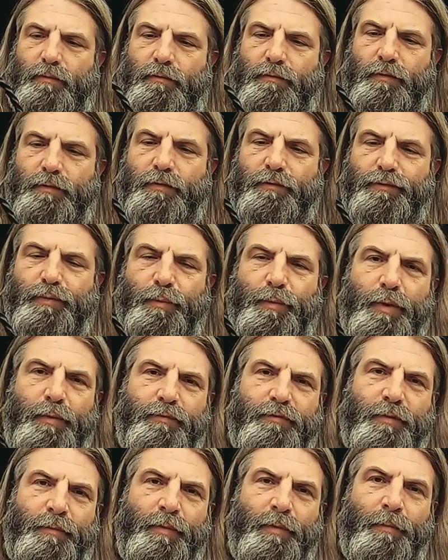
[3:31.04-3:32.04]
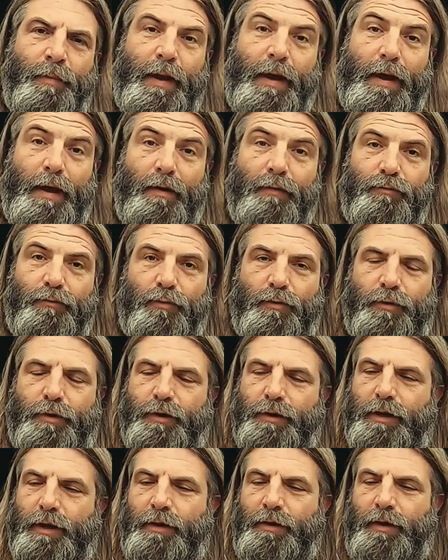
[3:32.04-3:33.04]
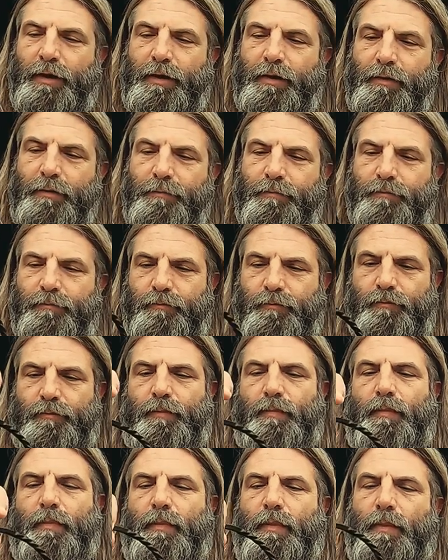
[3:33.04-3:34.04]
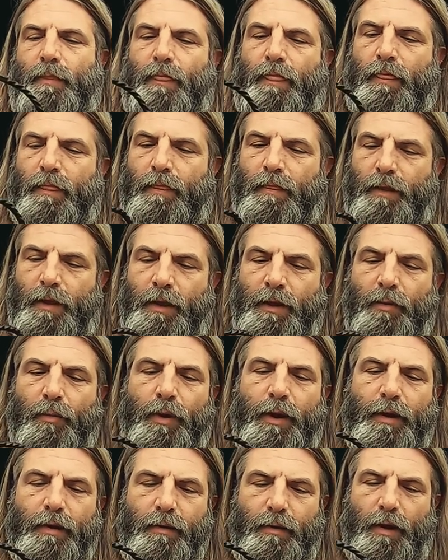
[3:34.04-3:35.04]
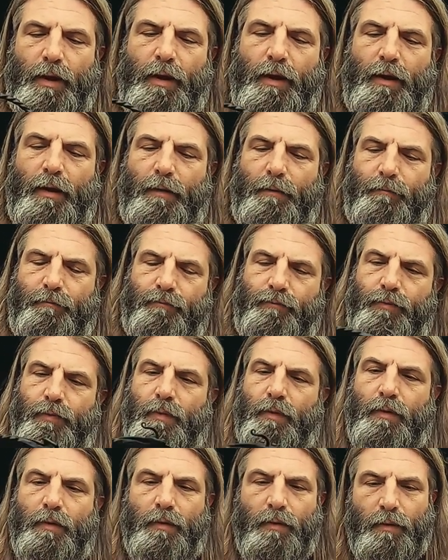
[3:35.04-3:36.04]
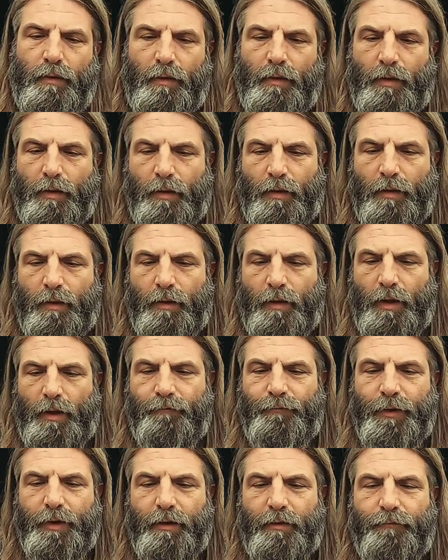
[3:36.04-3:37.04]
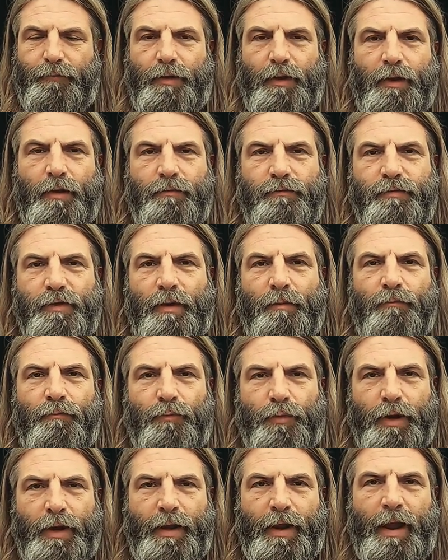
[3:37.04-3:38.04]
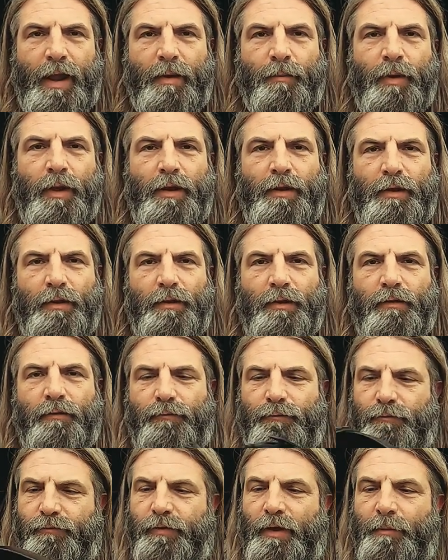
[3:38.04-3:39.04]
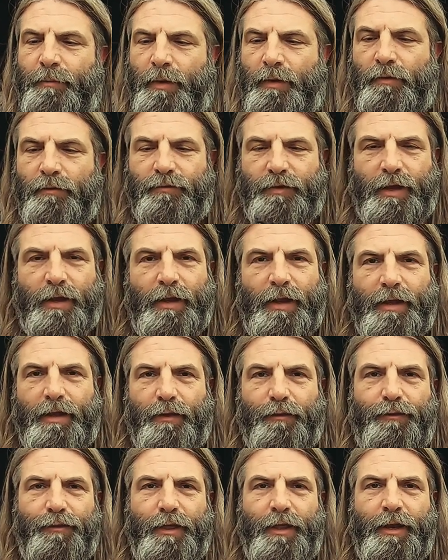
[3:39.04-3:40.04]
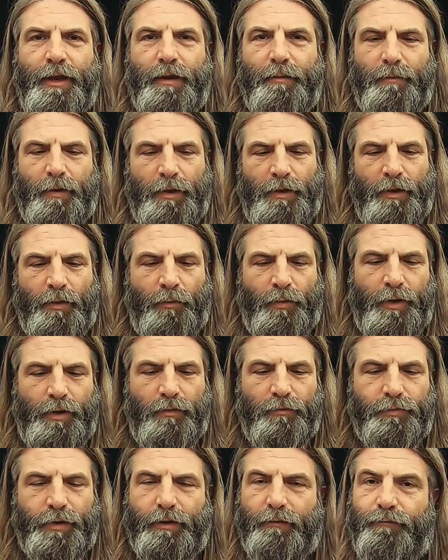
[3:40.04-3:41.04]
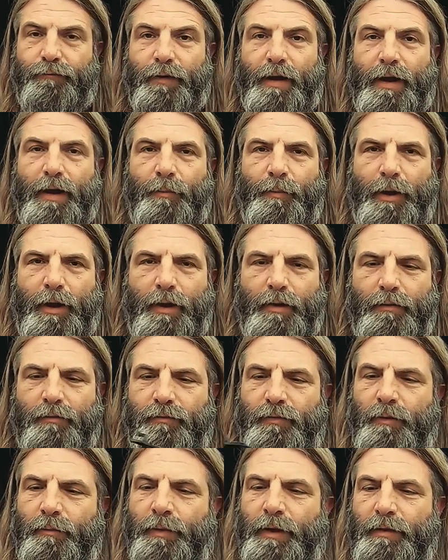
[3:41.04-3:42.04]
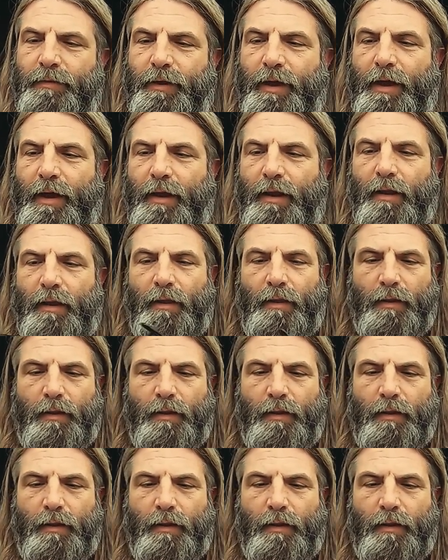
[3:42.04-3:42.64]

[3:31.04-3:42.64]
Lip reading: So this is gonna be some of my outdoor cooking gear. Anyway, I figure if you're in something reenactment and you're looking for something that looks kind of like authentic and you don't want to use like a frying pan or something like that,